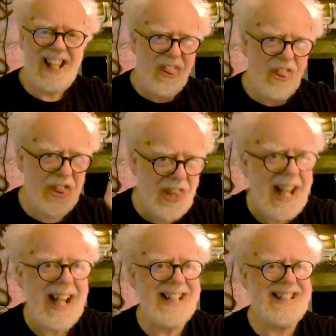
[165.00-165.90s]

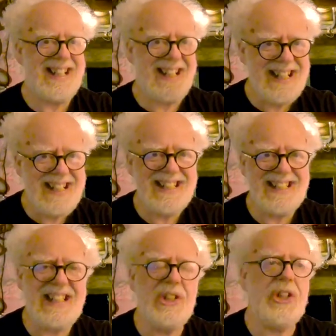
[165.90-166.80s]
that is
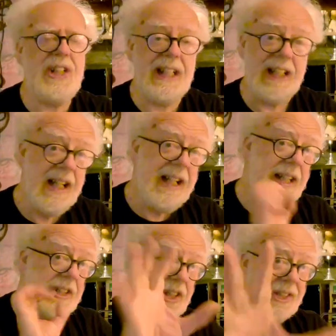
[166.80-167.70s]
interesting.
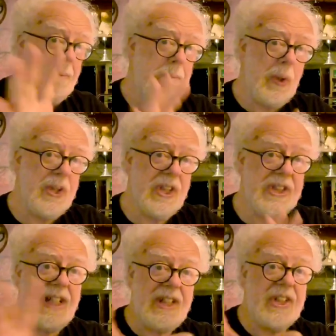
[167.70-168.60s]
It doesn't put
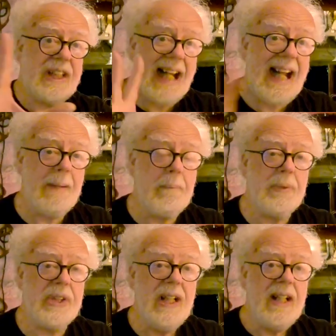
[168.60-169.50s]
us into
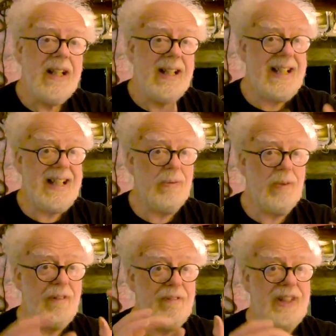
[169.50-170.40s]
camps, it
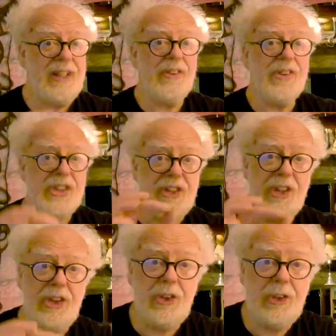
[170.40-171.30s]
reveals the
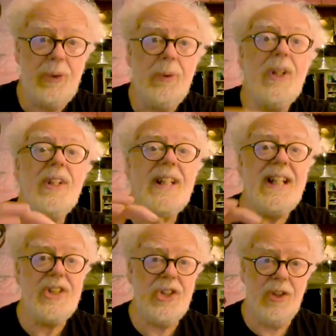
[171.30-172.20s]
truer
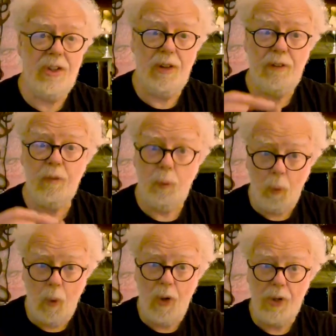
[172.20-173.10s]
nature of
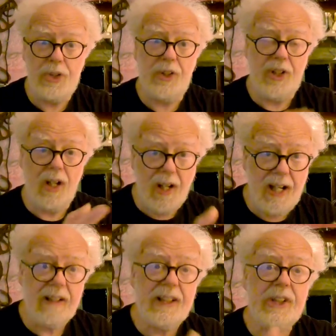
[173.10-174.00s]
what the
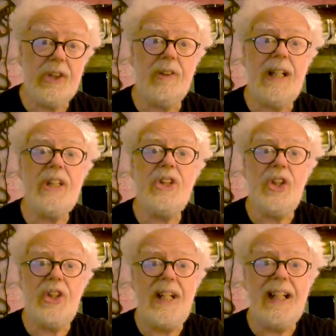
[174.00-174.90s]
highly strange
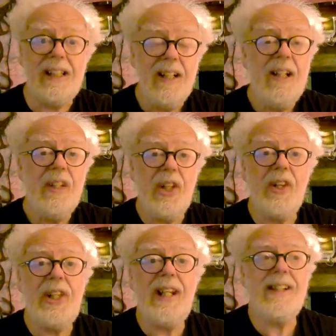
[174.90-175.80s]
thing
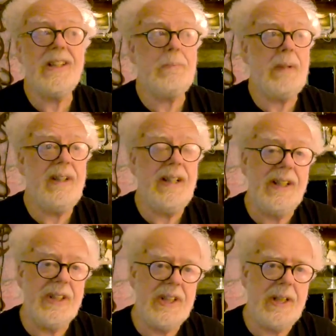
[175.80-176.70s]
that they
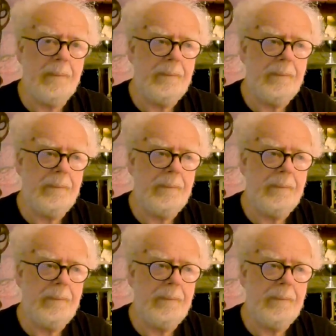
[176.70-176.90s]
experienced.